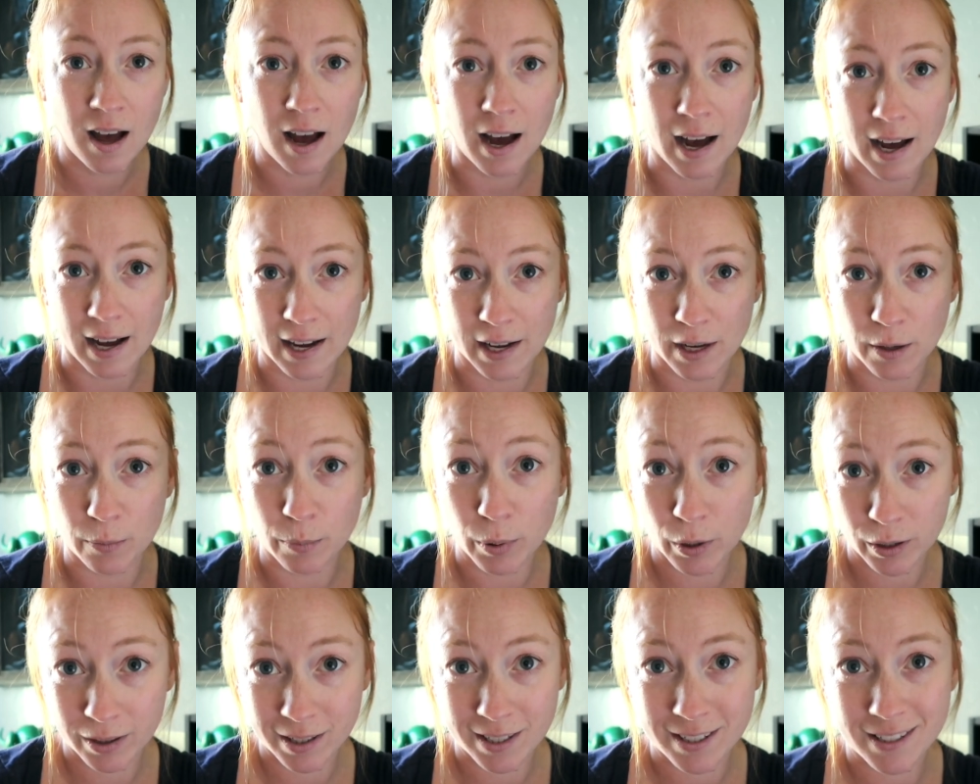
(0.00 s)
I
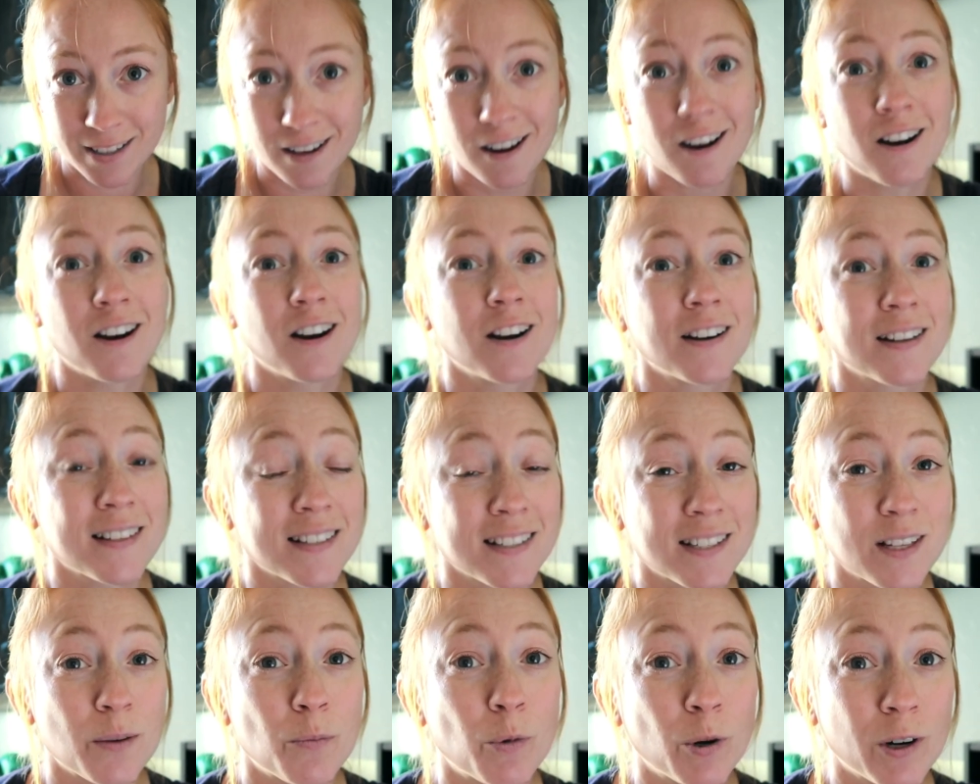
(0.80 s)
put this card
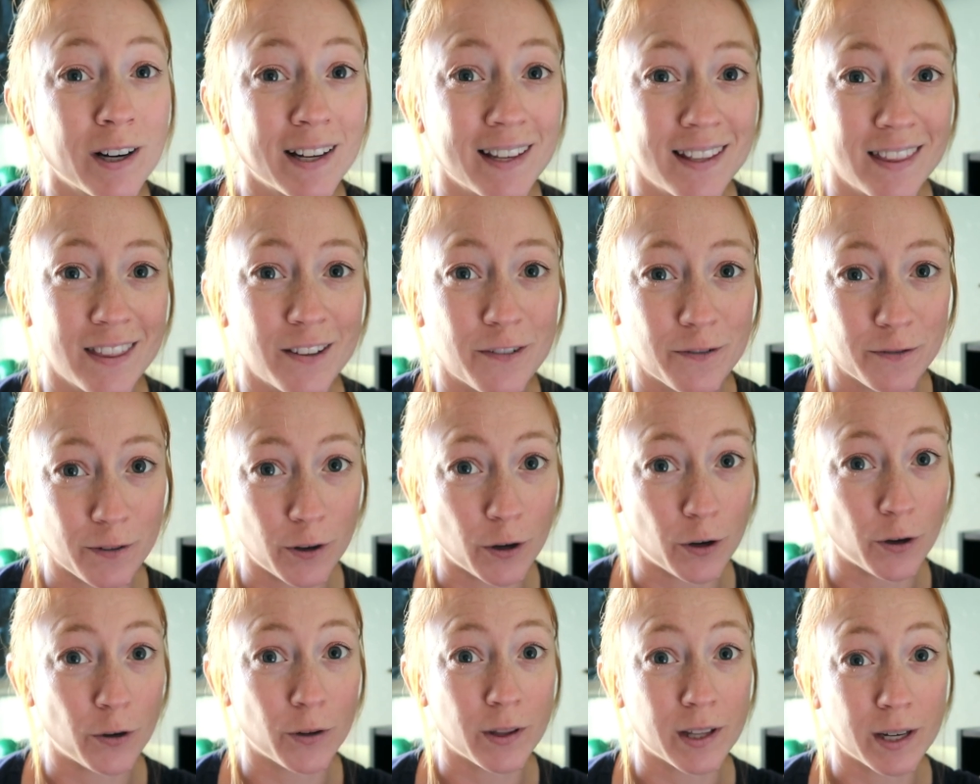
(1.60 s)
somewhere in the
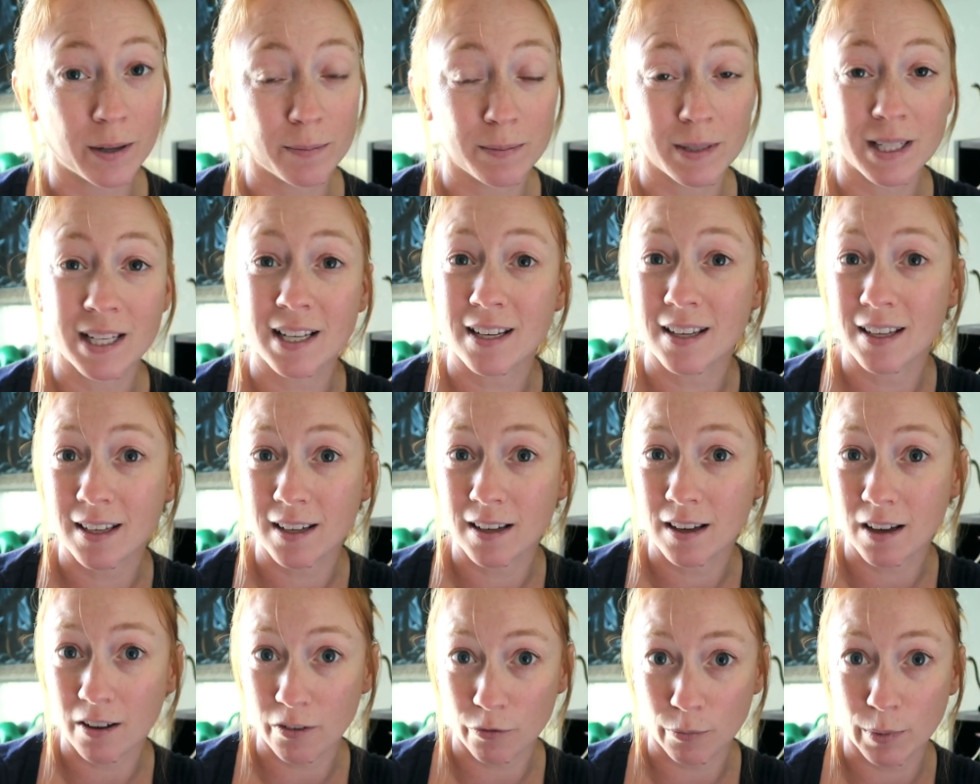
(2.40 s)
photo that I'm
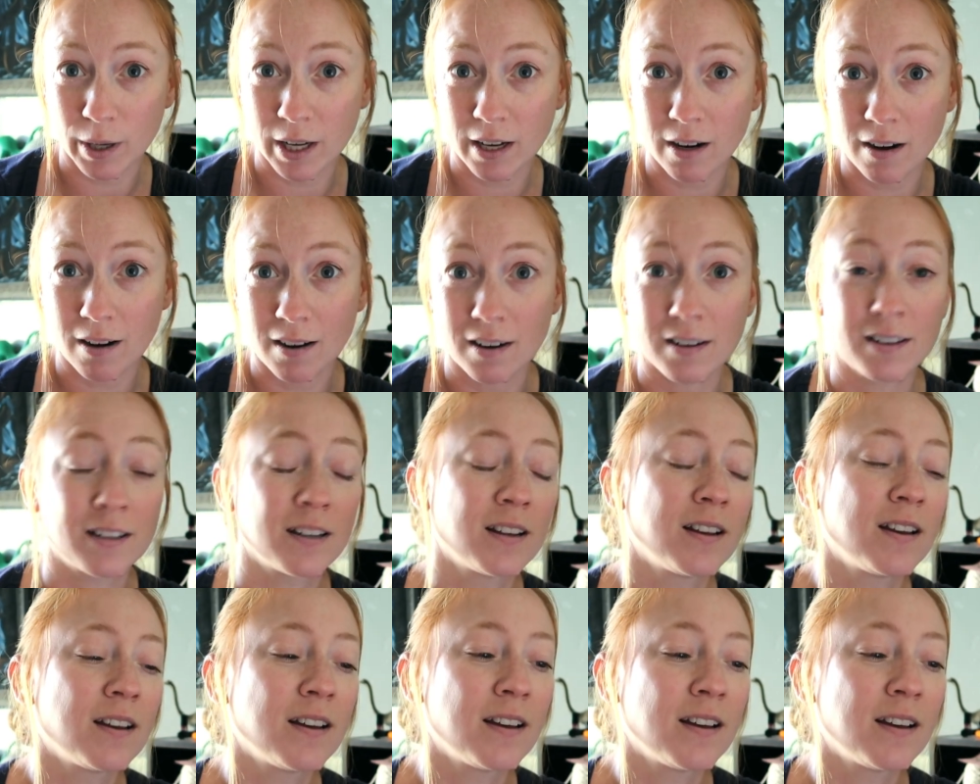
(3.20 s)
taking of my yarn.